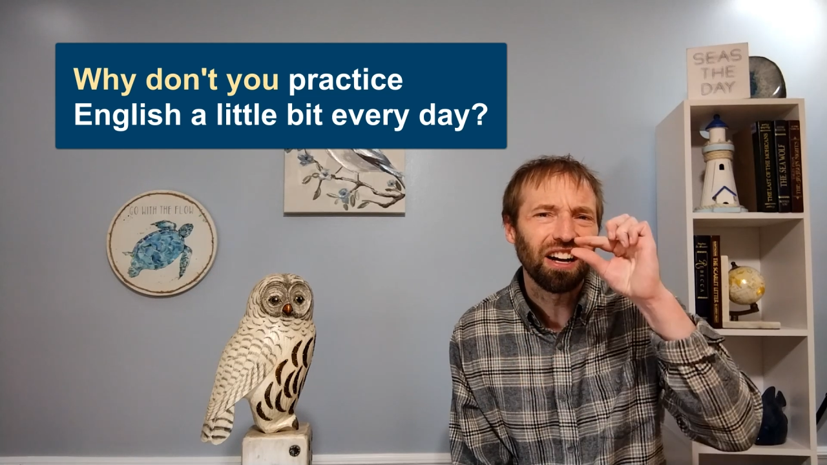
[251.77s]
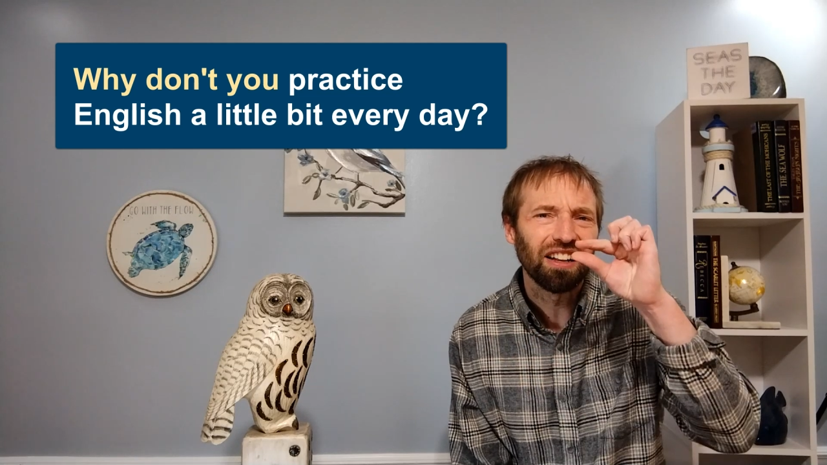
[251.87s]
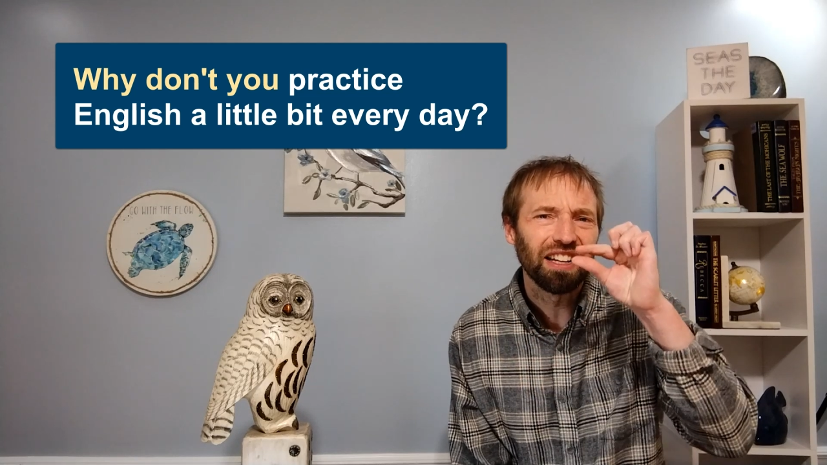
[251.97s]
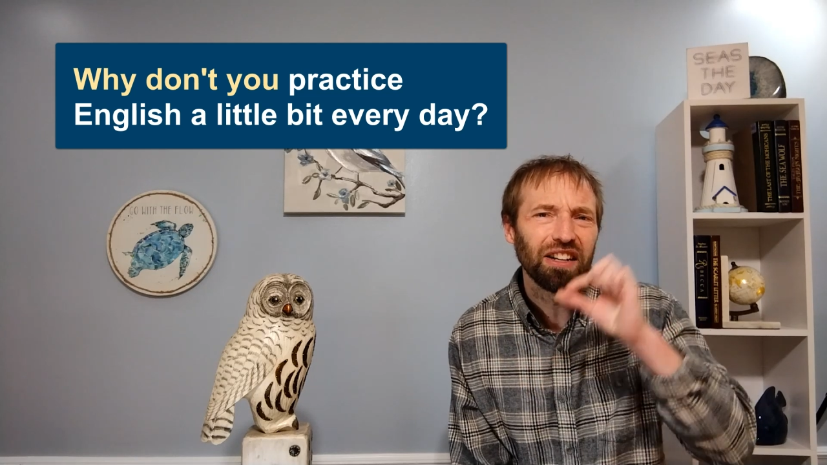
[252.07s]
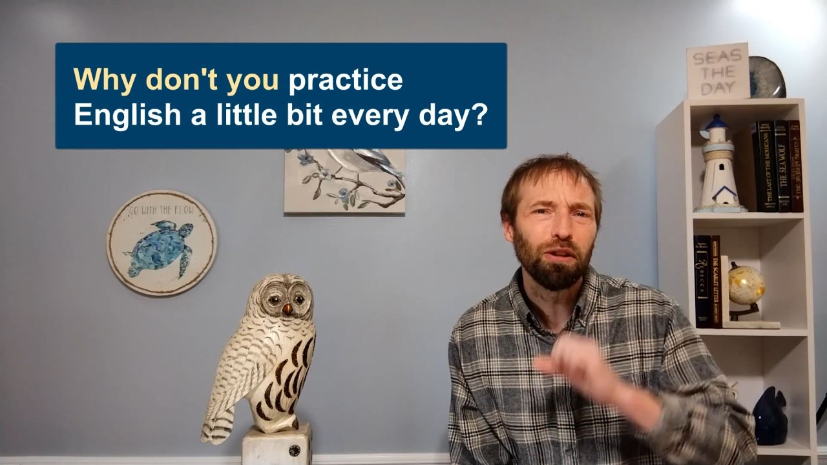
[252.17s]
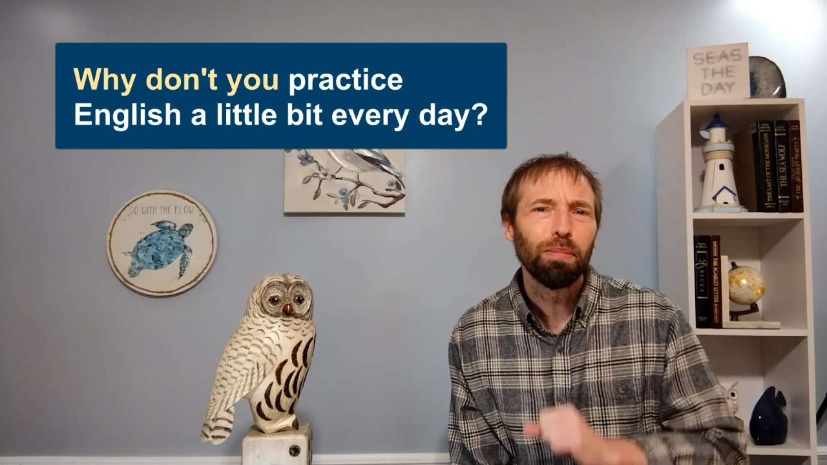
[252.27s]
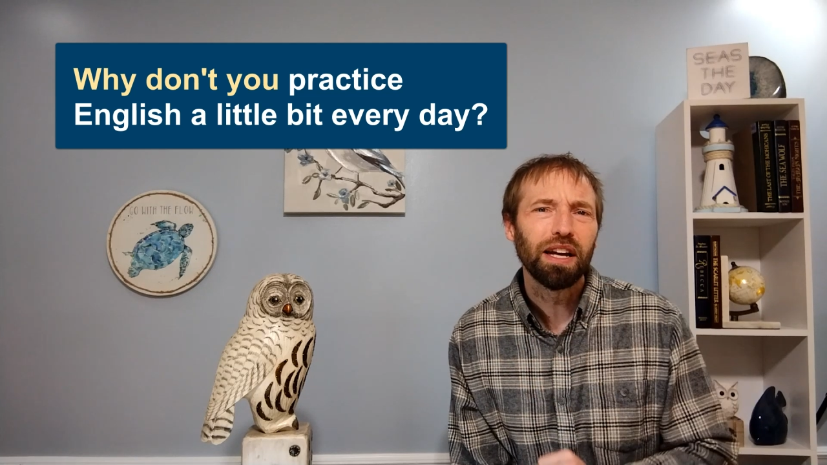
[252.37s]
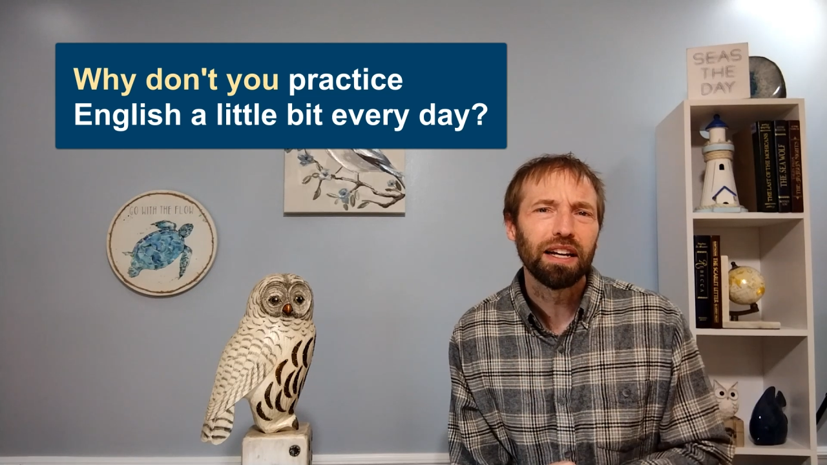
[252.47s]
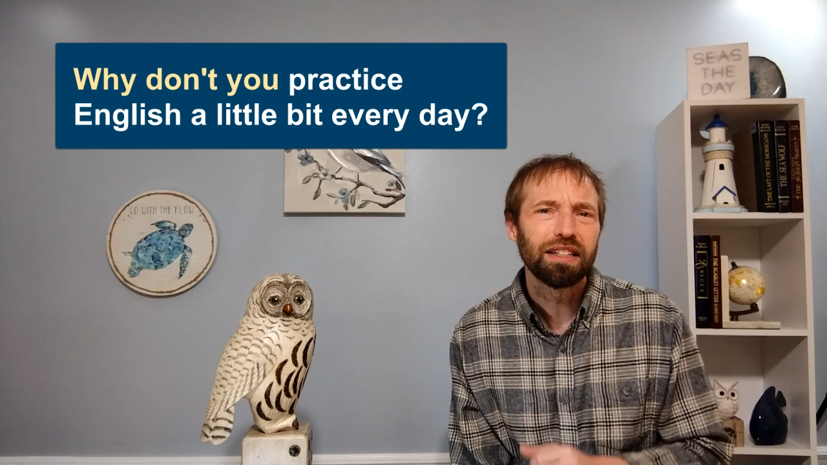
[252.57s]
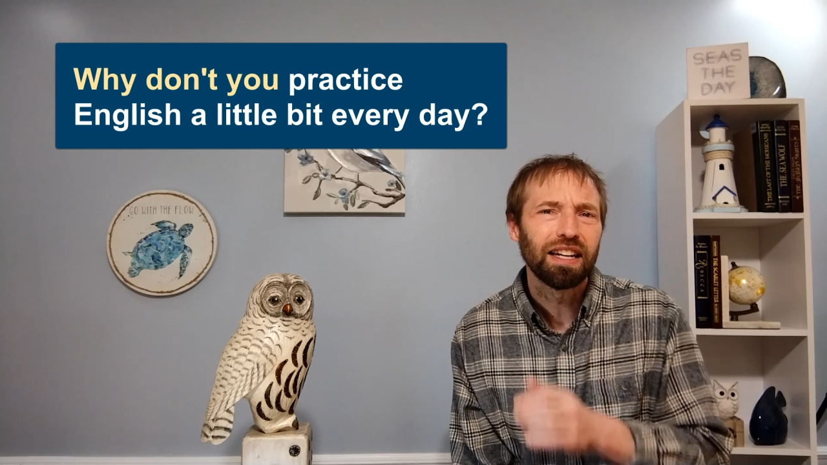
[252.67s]
a little
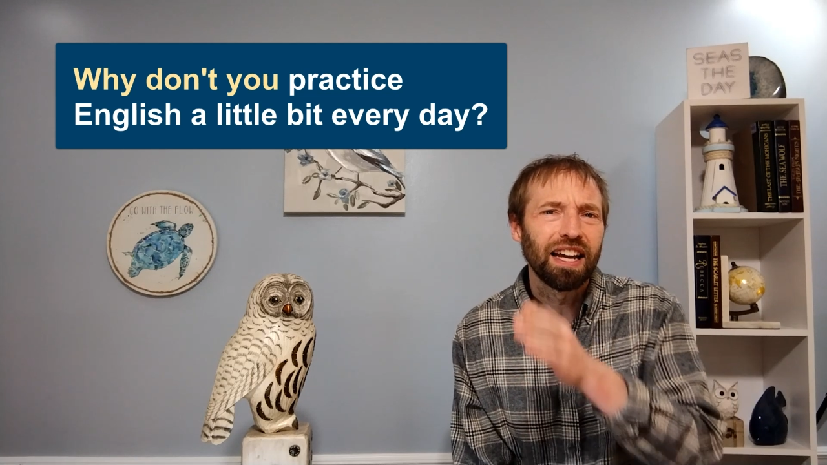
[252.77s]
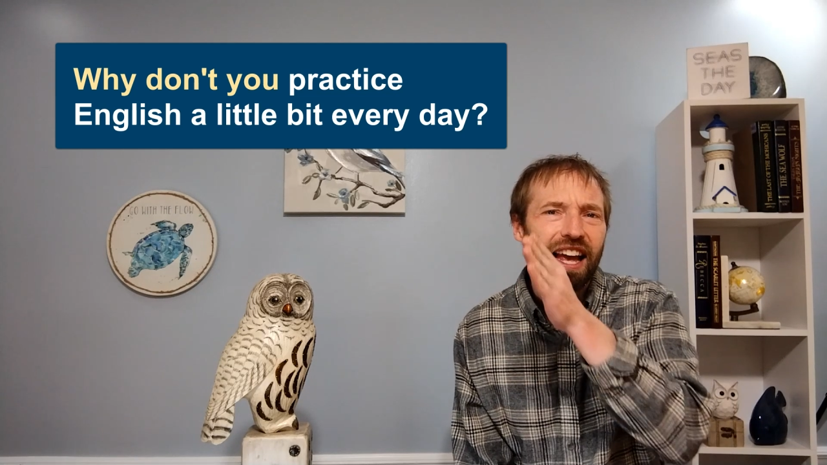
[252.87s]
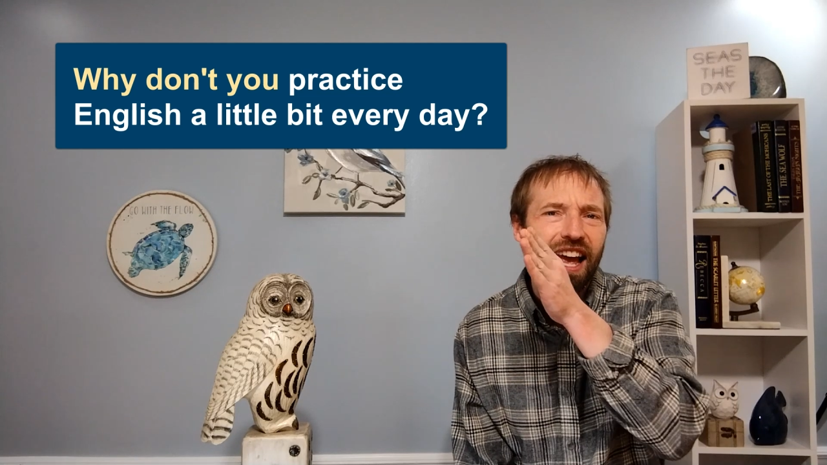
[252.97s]
bit